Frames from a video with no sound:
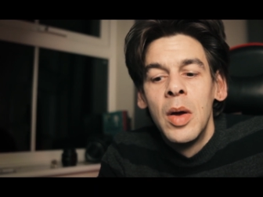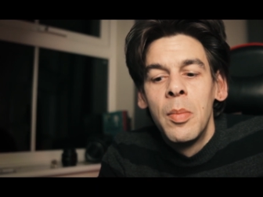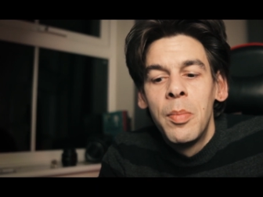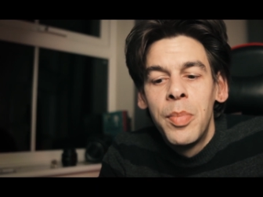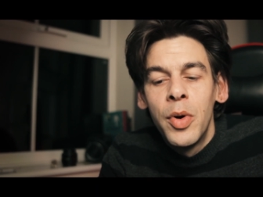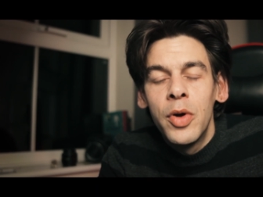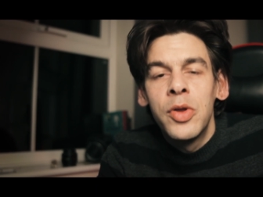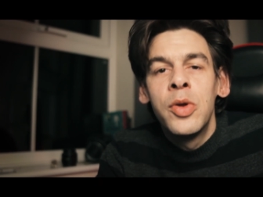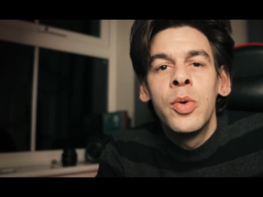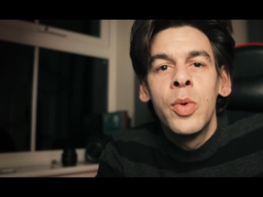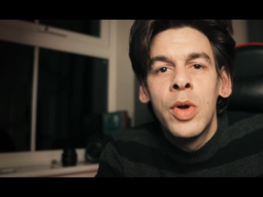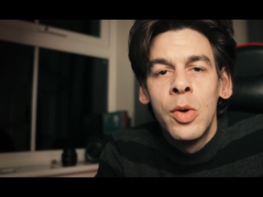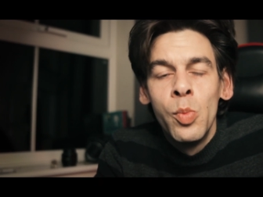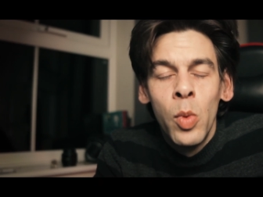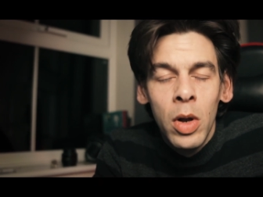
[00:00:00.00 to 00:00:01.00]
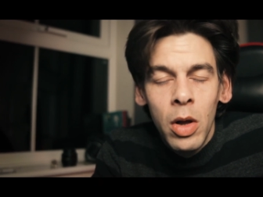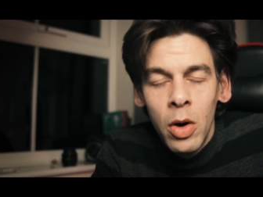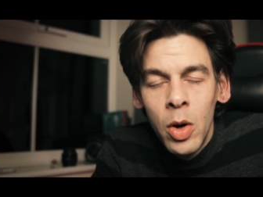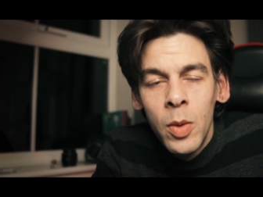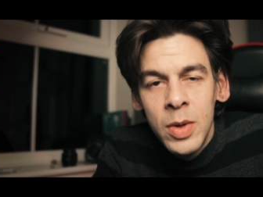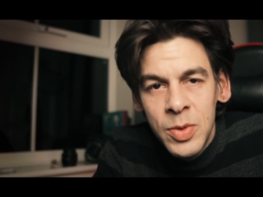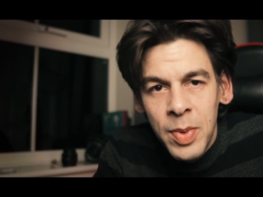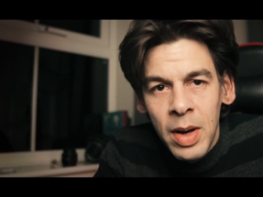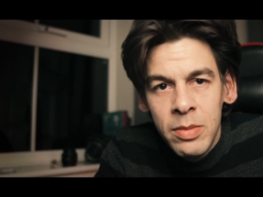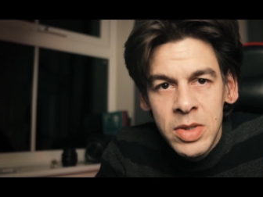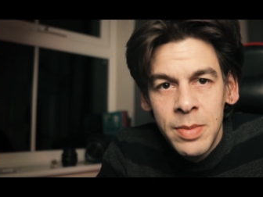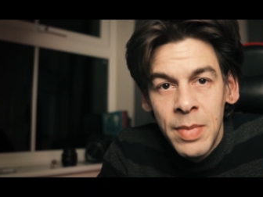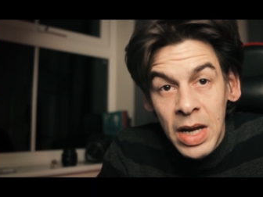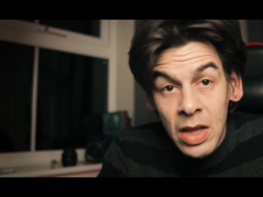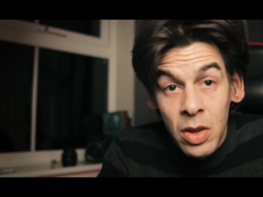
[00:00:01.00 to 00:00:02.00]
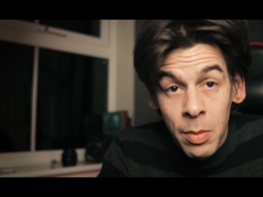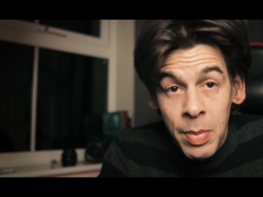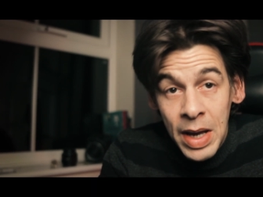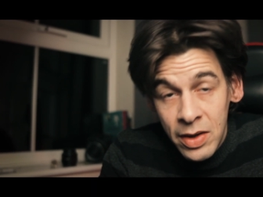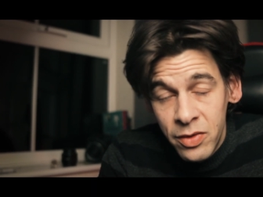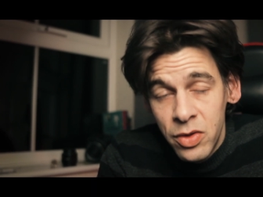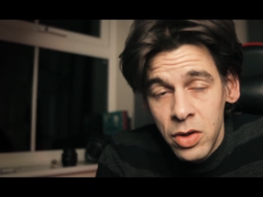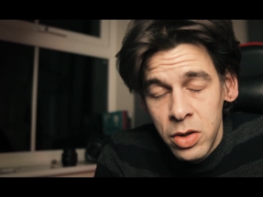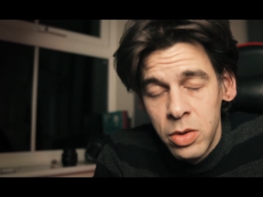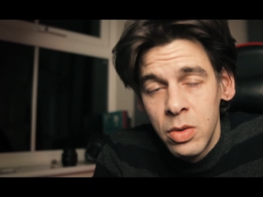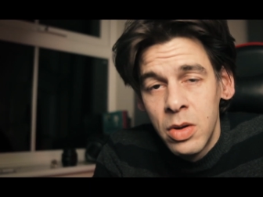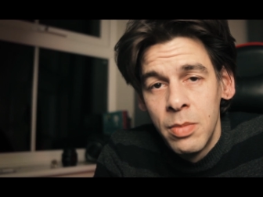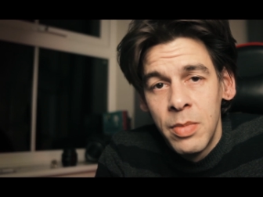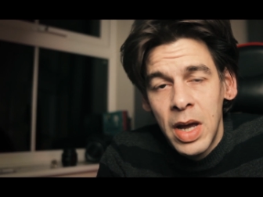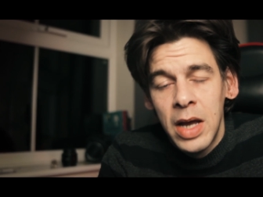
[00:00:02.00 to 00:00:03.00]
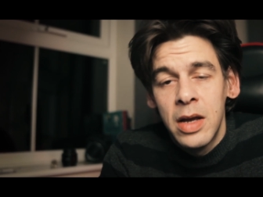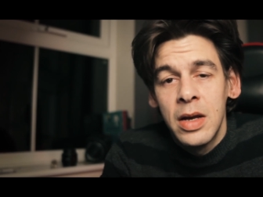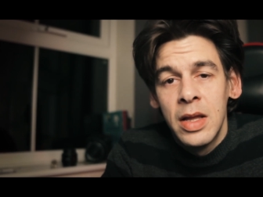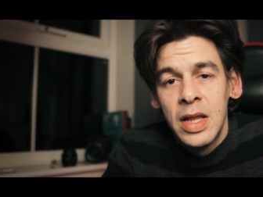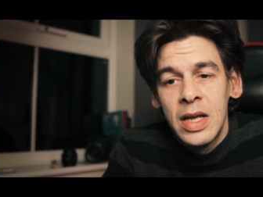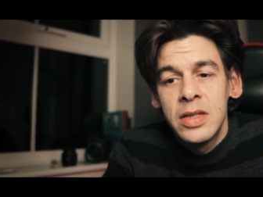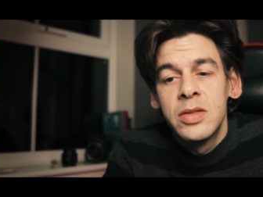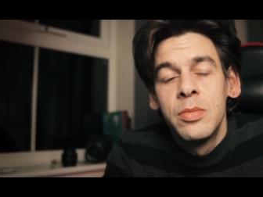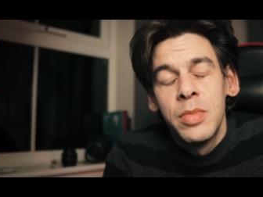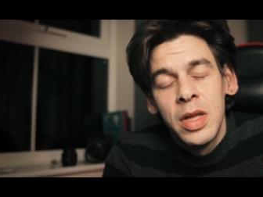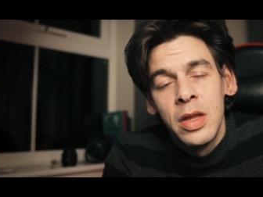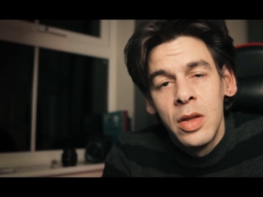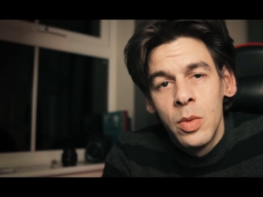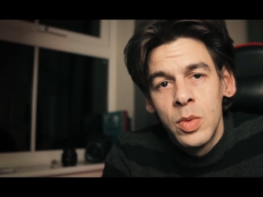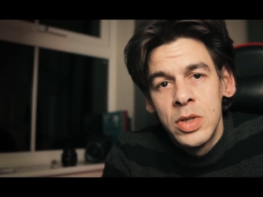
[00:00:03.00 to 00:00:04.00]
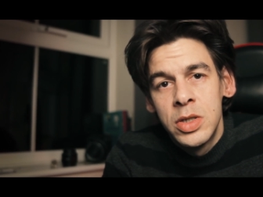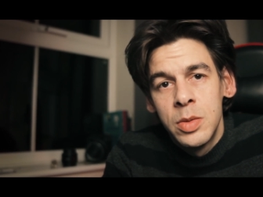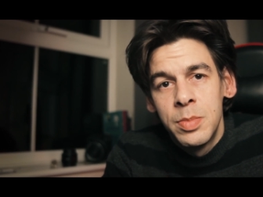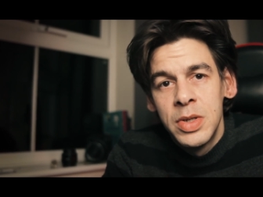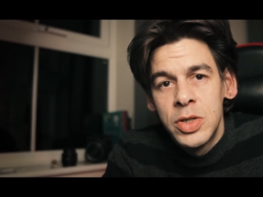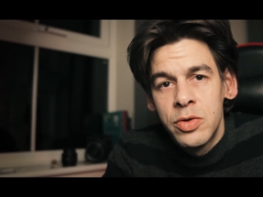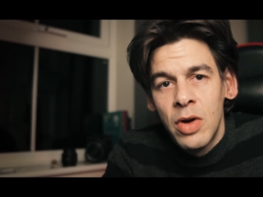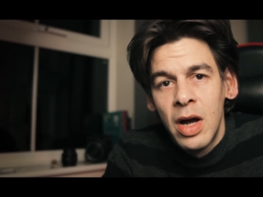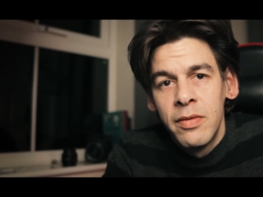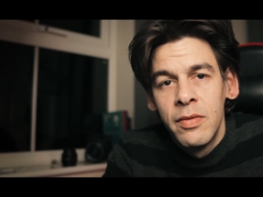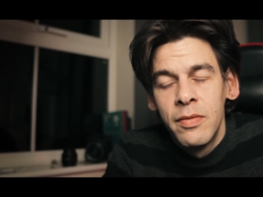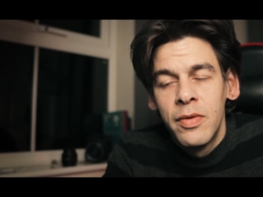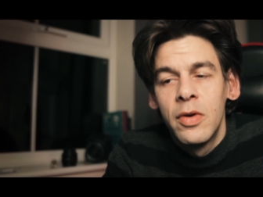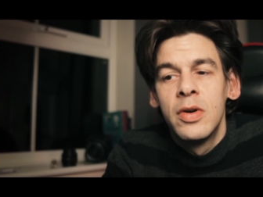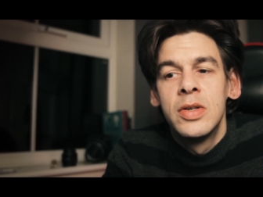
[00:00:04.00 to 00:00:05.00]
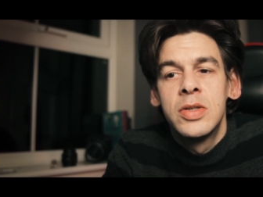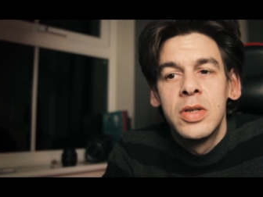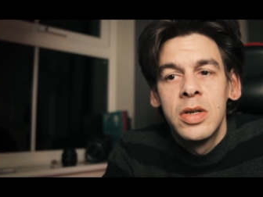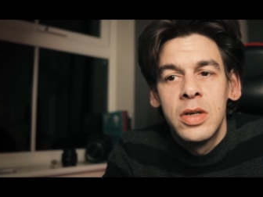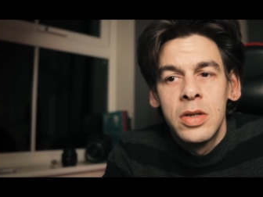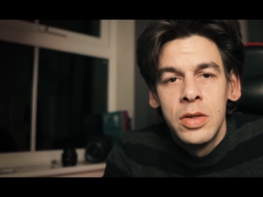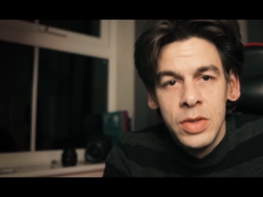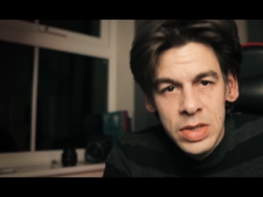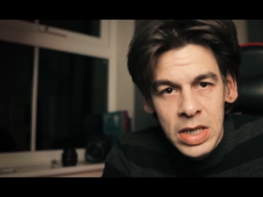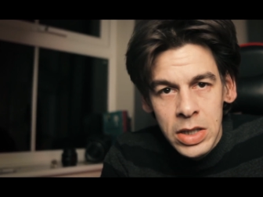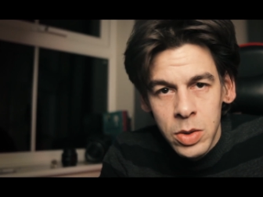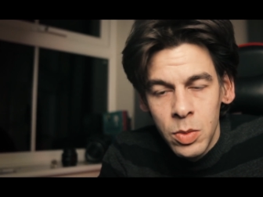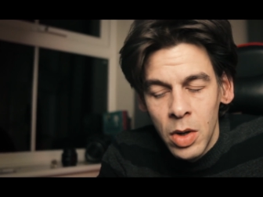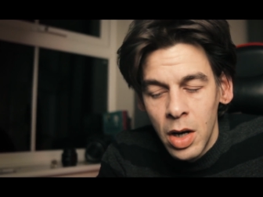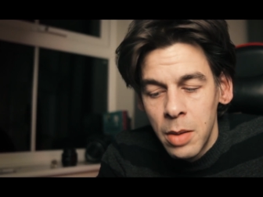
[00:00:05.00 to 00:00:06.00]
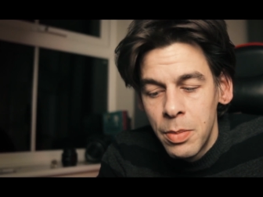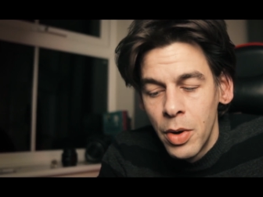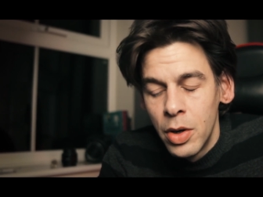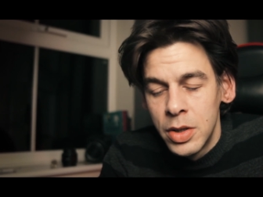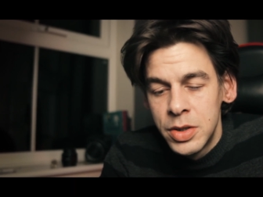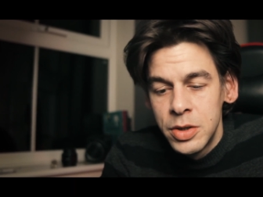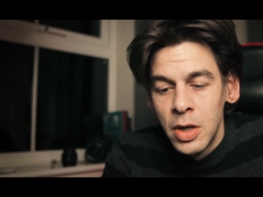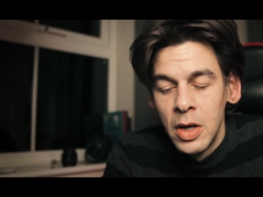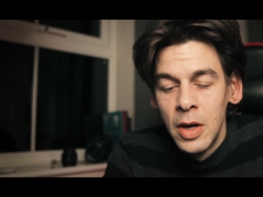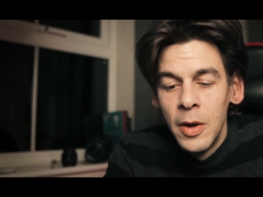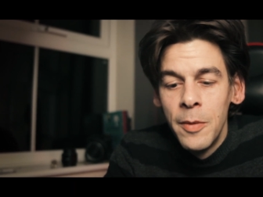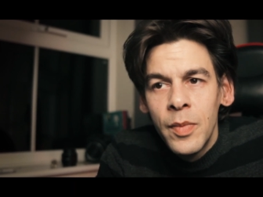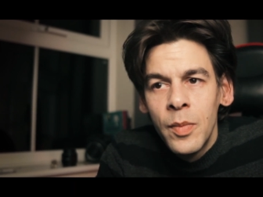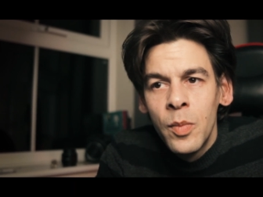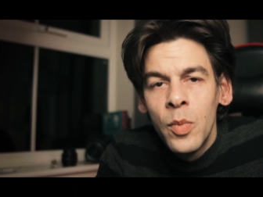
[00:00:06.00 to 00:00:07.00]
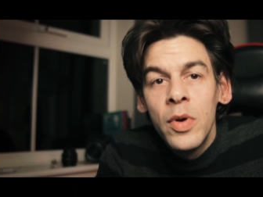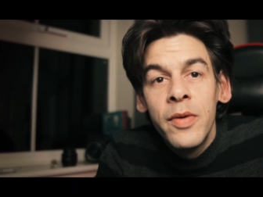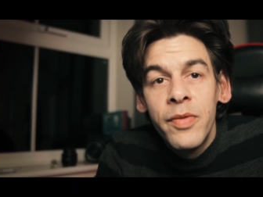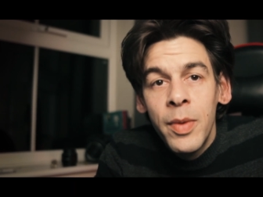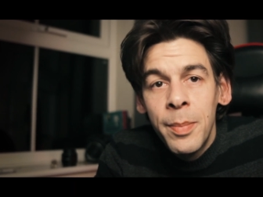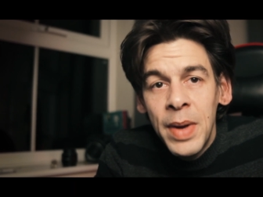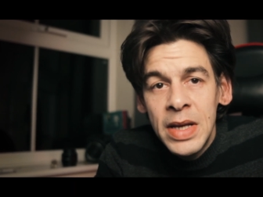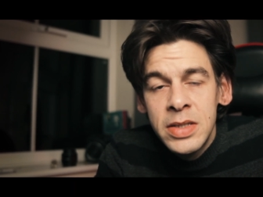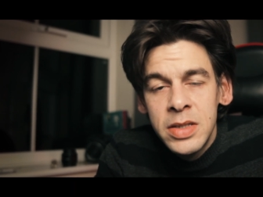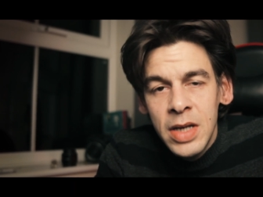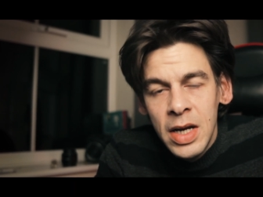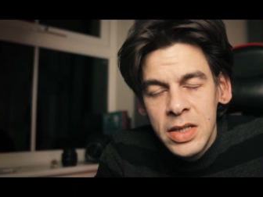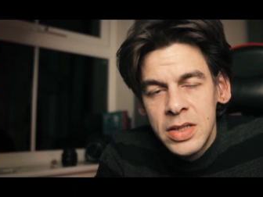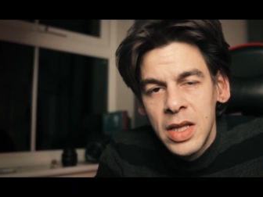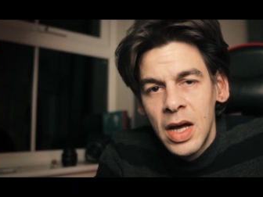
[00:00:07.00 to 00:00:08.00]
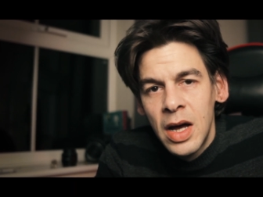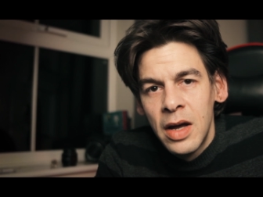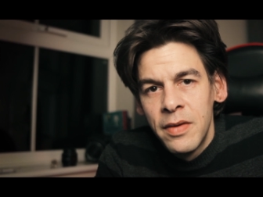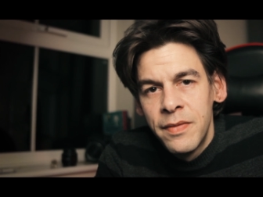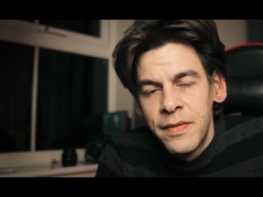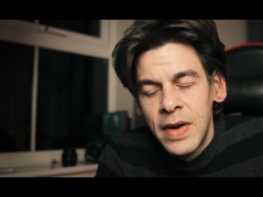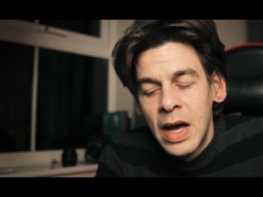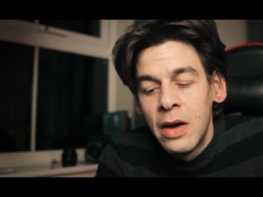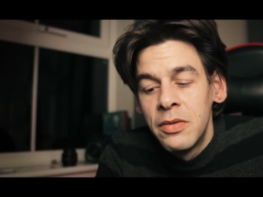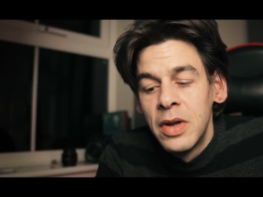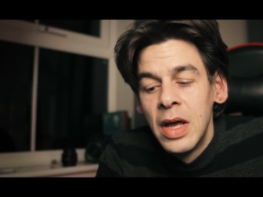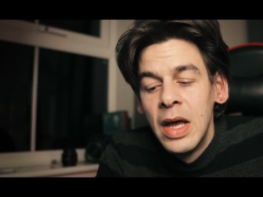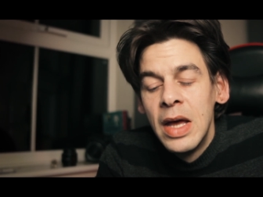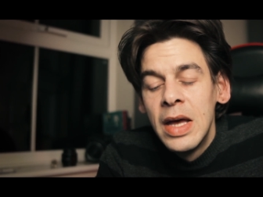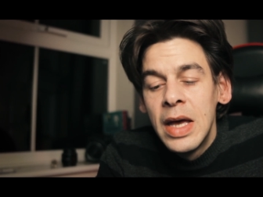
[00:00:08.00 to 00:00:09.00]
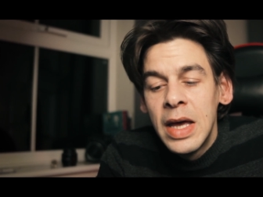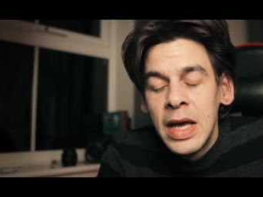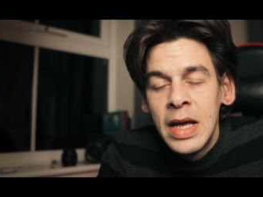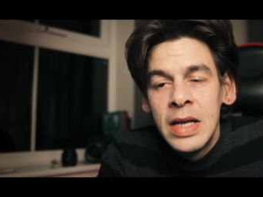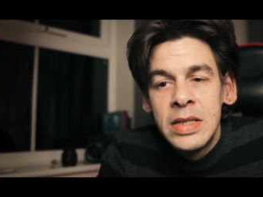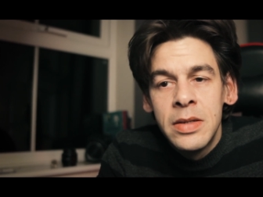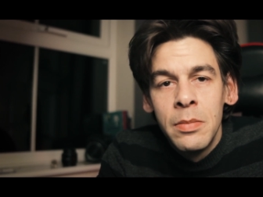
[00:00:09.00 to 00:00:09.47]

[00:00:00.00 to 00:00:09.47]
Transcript: but you will always be able to make the best that you can make, and that's something that we should be striving for, is to continually push. One of the best sites that I've found is